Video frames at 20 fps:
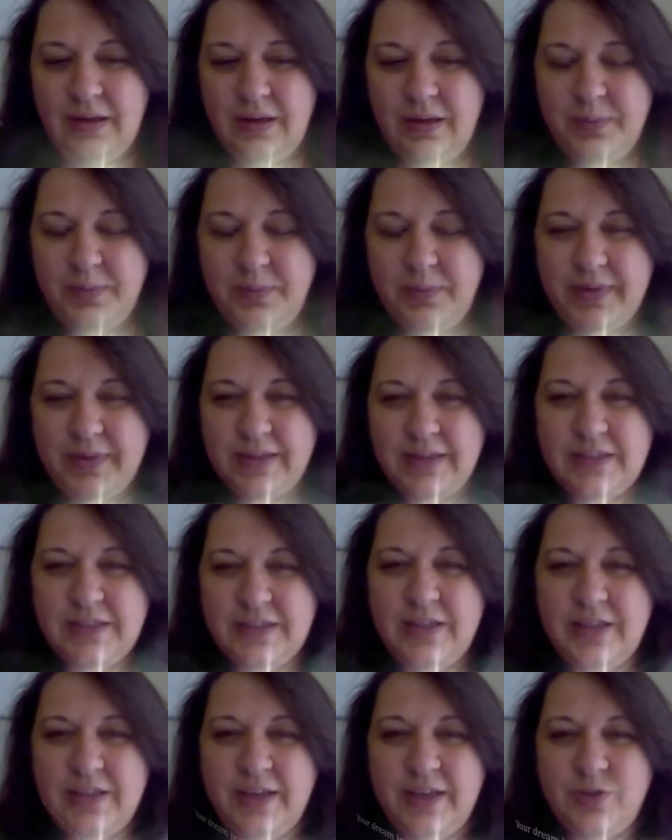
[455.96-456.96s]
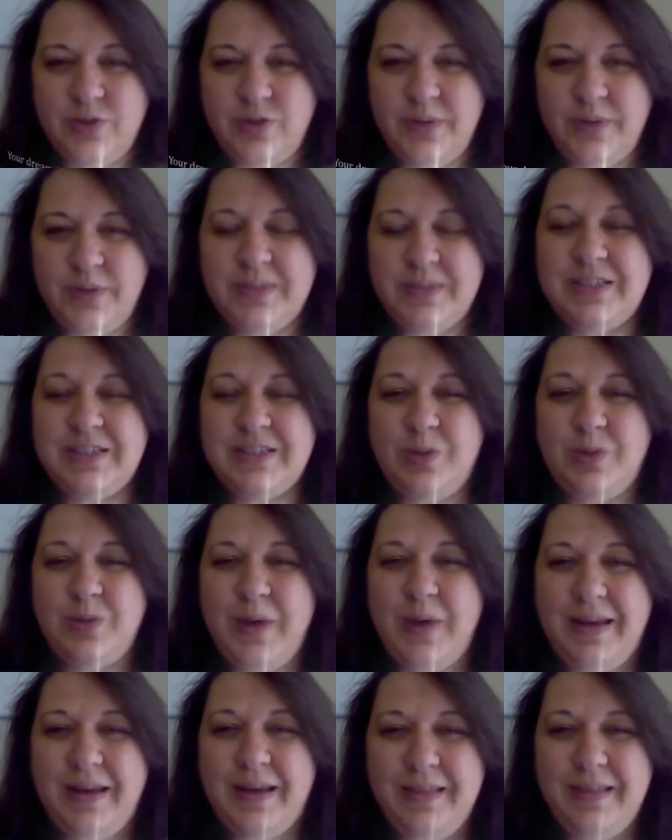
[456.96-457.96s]
But that dream is still
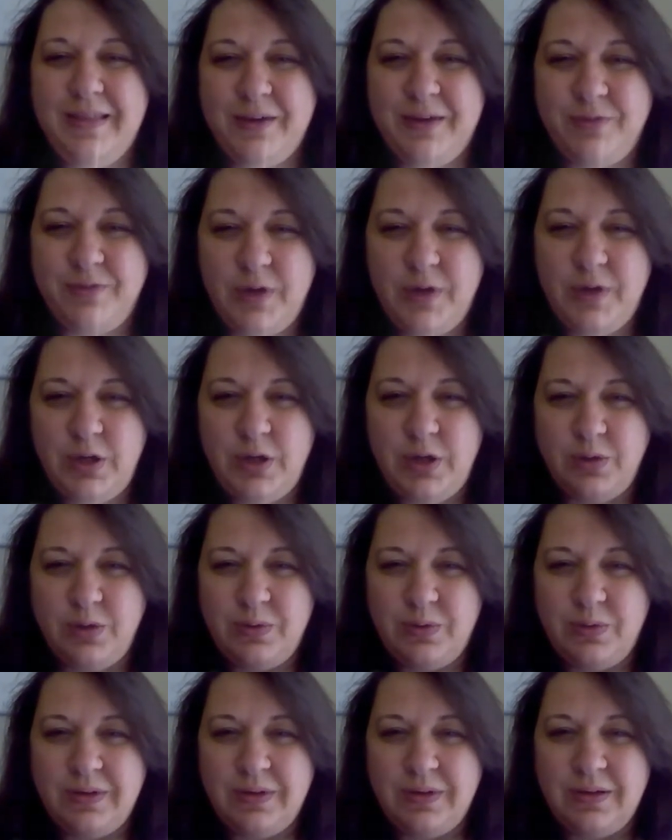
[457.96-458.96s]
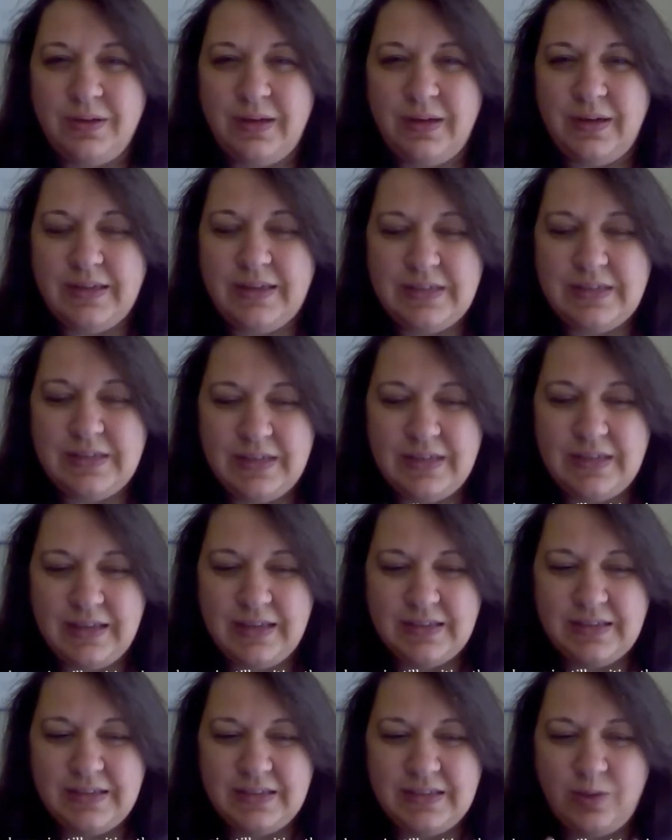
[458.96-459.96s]
waiting there for you.
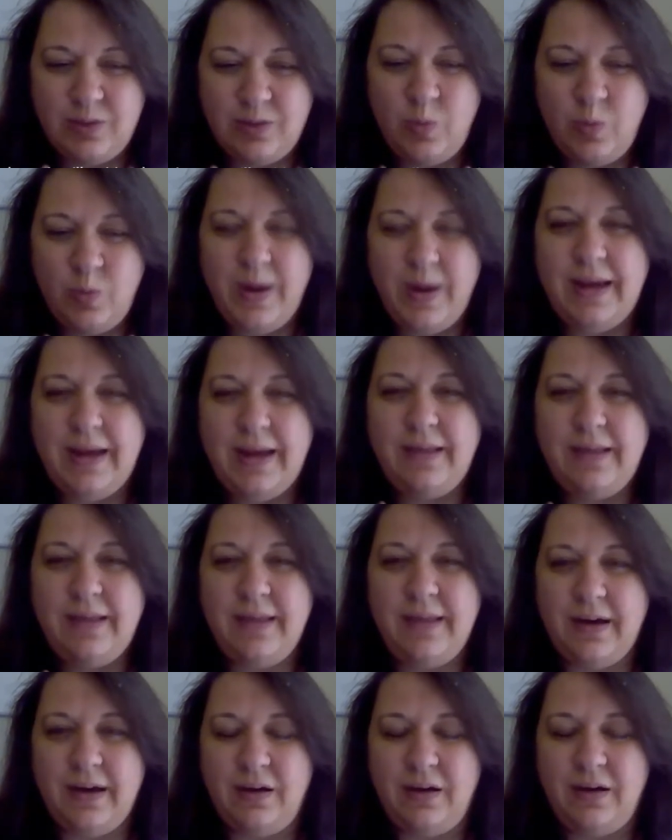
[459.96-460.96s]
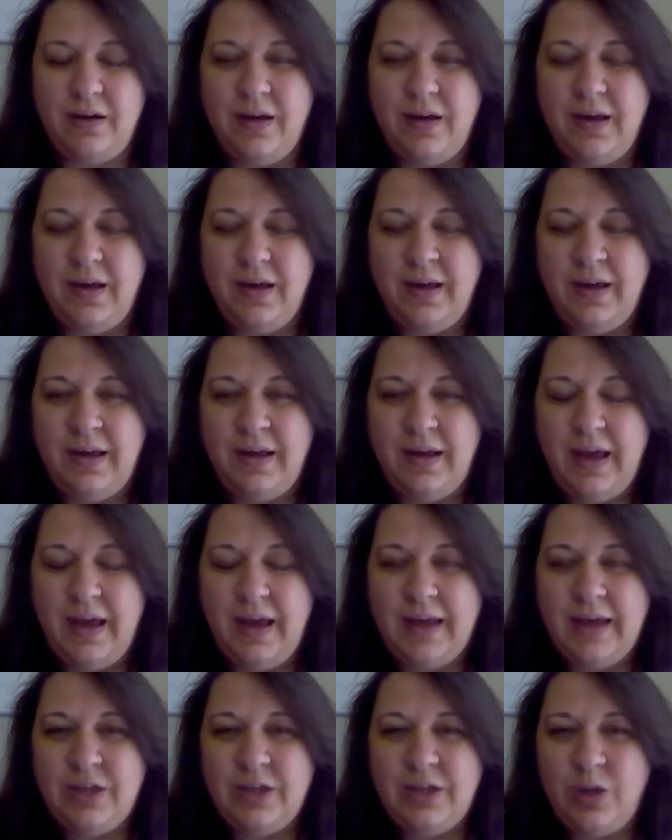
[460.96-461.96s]
It's still waiting there.
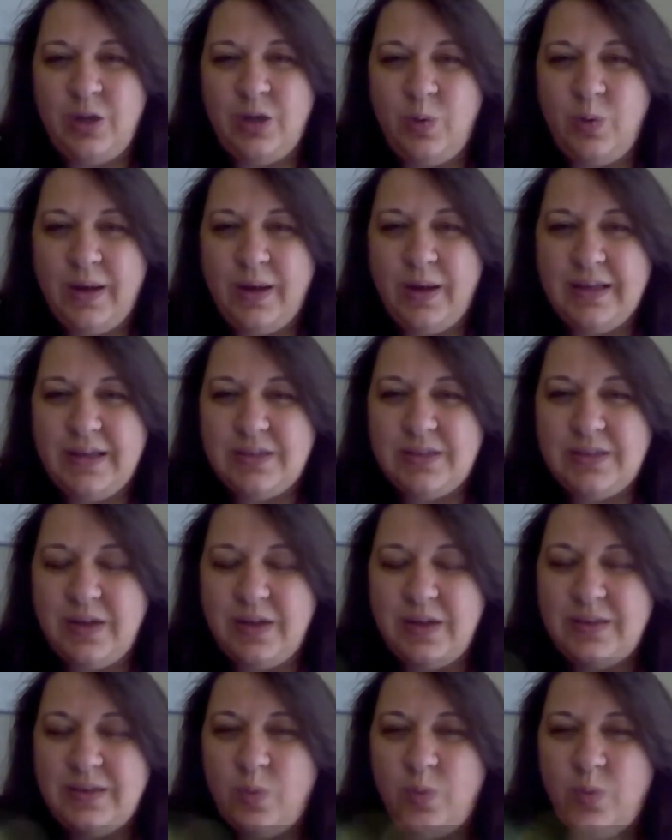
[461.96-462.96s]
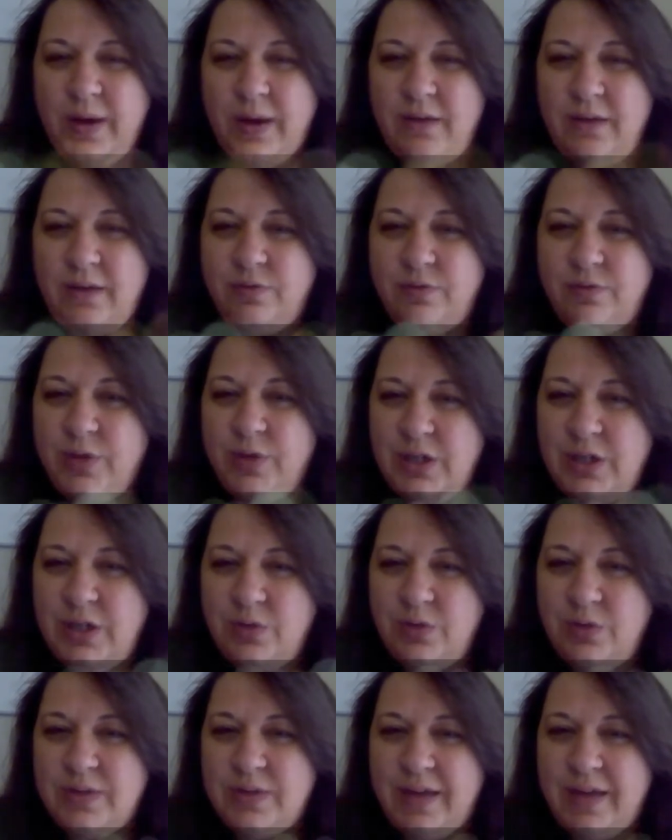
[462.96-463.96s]
And you know what? It's waiting for
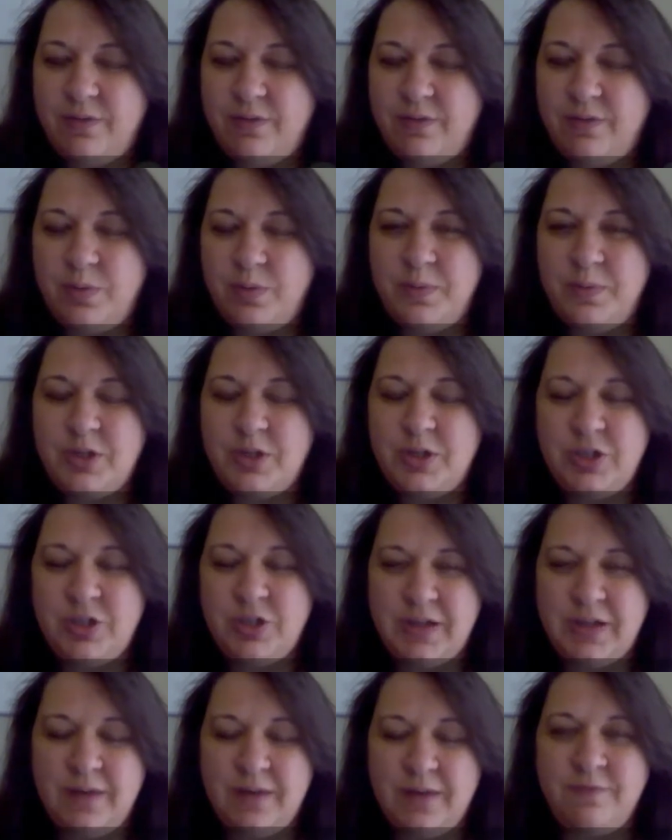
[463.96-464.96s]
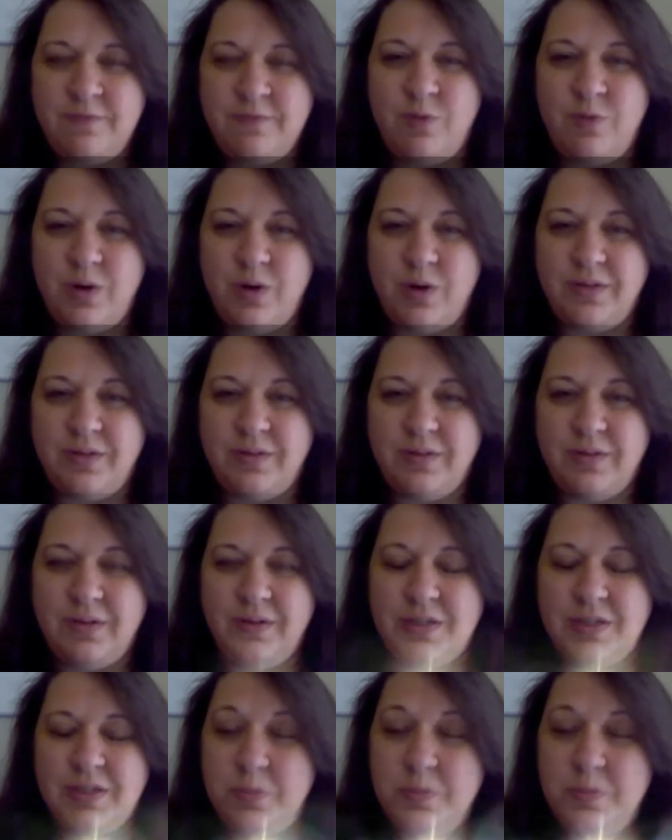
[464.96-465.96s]
you to give it permission to come forth,
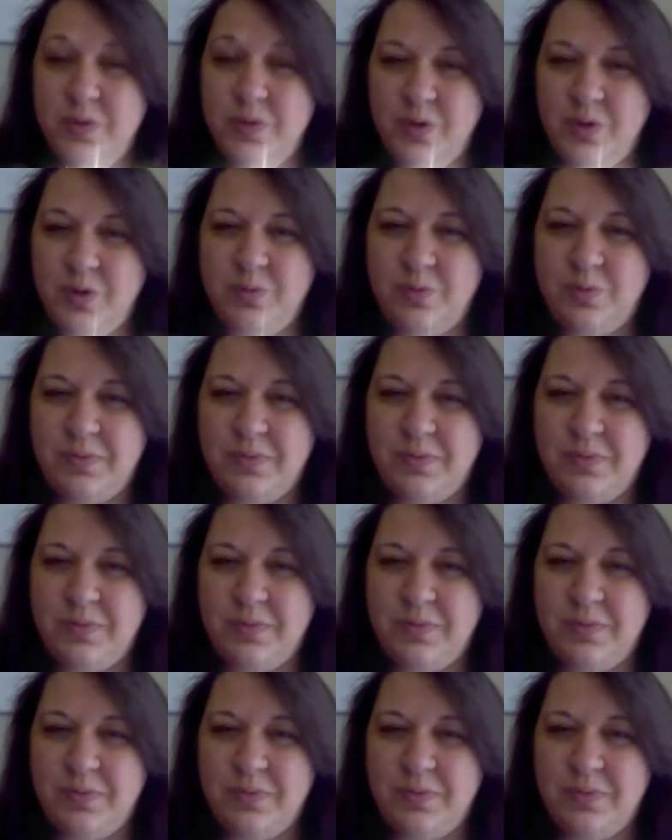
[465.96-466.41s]
to bloom.